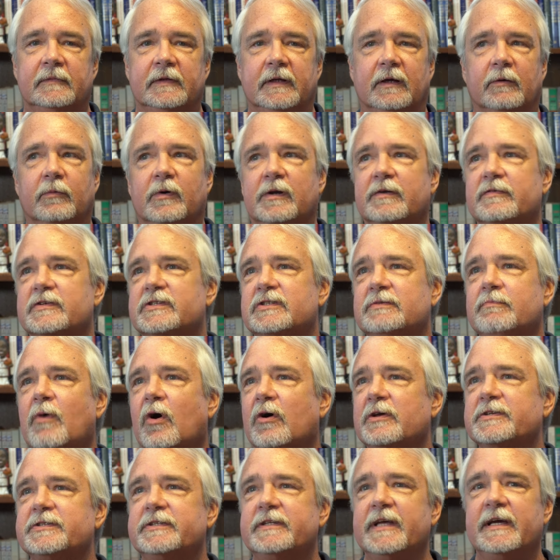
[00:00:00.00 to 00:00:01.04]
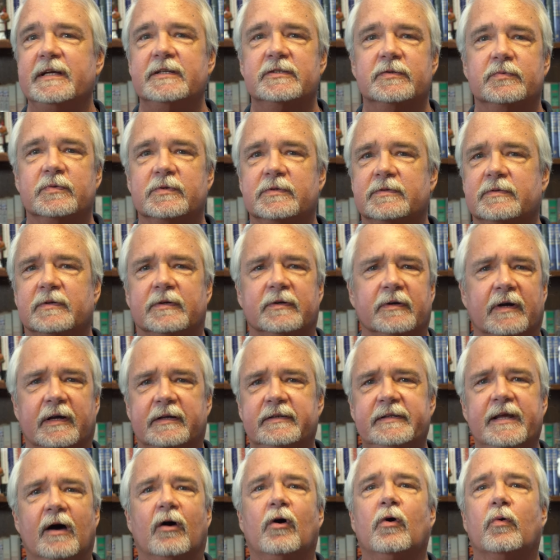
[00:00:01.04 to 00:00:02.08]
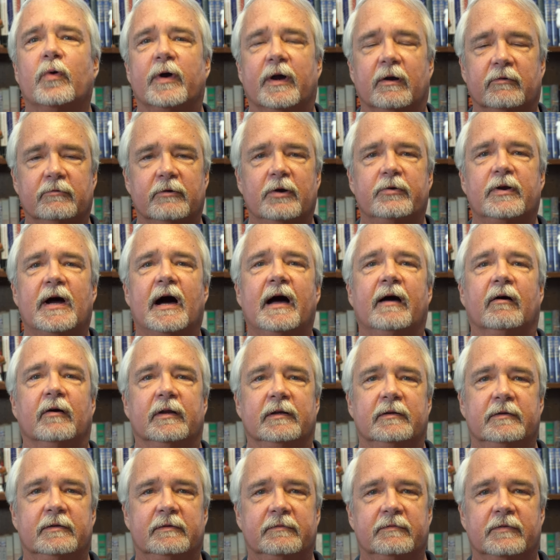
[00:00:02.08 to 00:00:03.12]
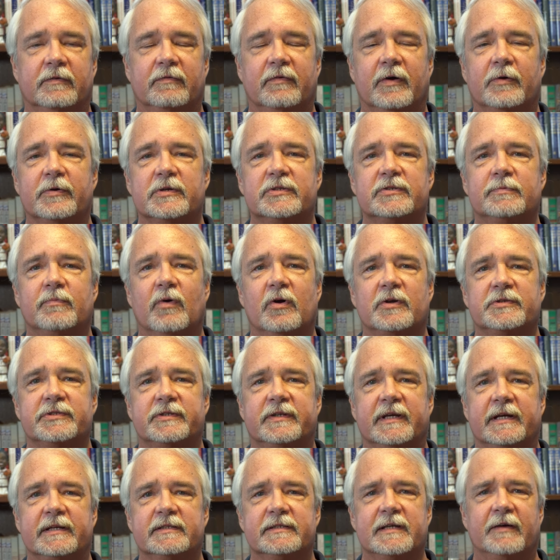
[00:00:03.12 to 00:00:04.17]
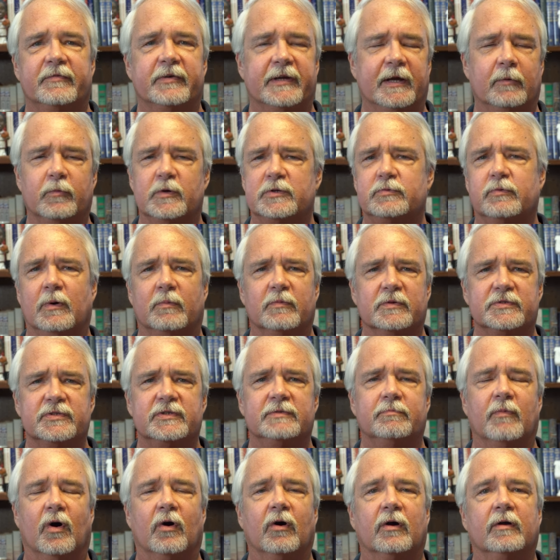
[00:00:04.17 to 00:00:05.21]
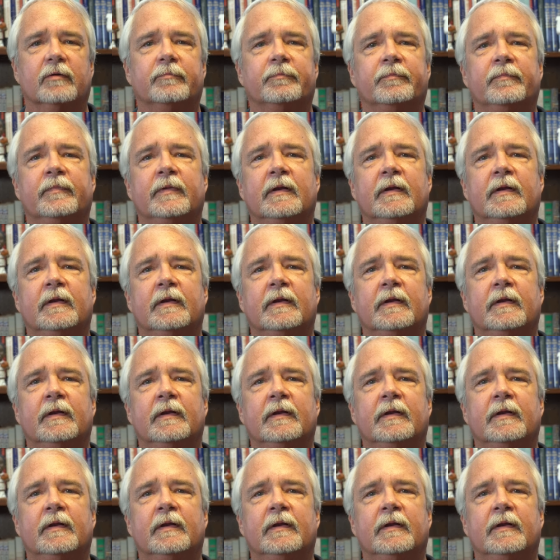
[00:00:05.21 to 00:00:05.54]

You know, one of the smallest states was like Delaware and Rhode Island, but very small states. I forget which one was smaller.